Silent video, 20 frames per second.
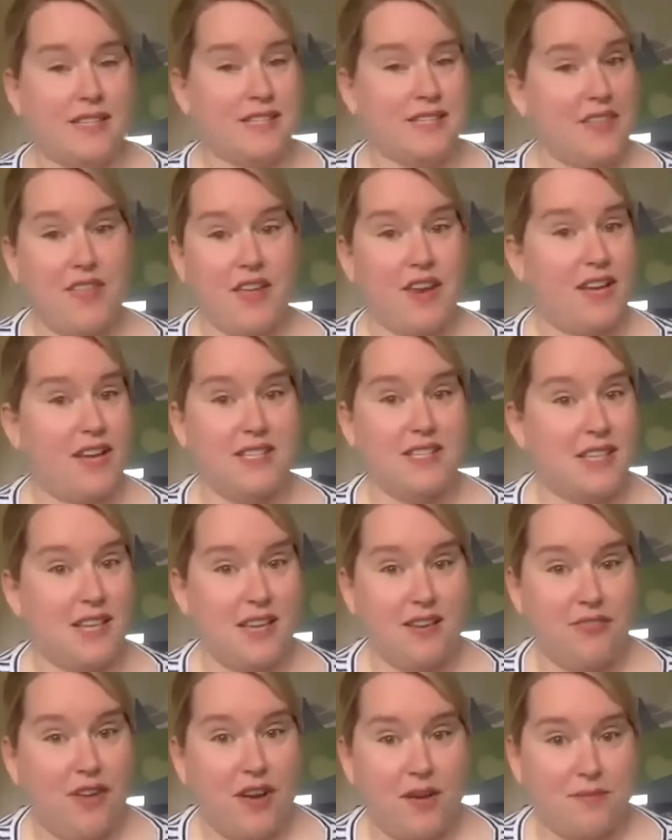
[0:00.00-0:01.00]
And then I see
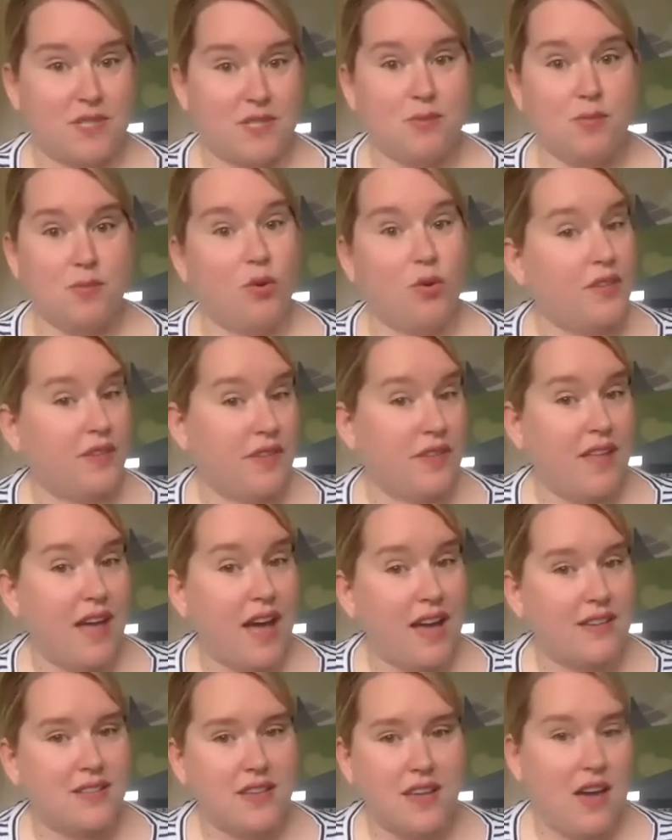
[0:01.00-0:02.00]
if I'm smaller than
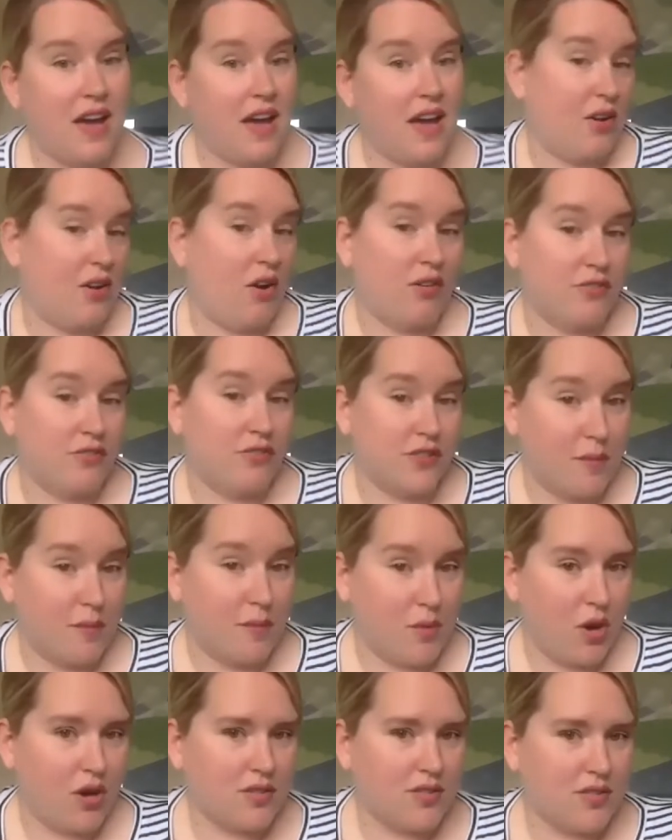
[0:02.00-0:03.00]
that. And often I'm
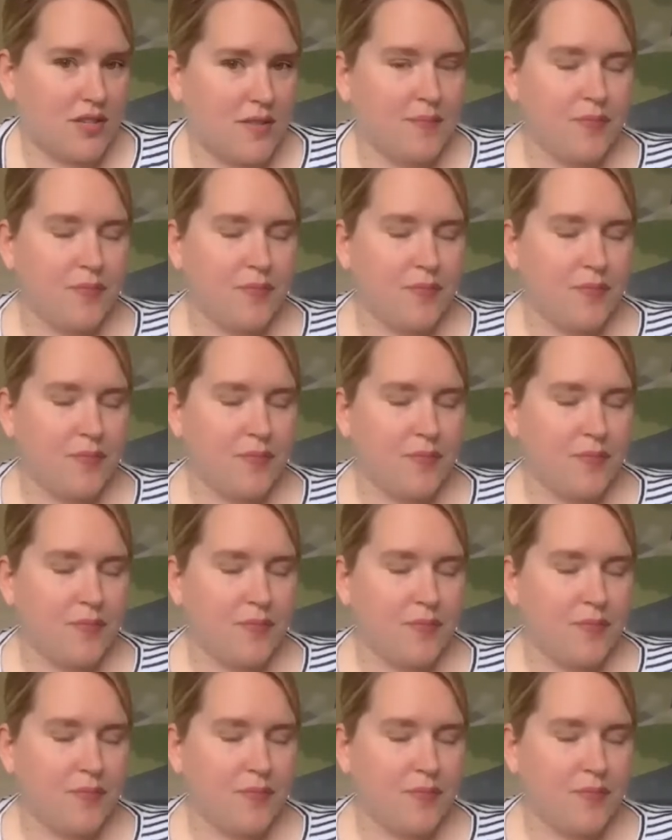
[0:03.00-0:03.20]
not.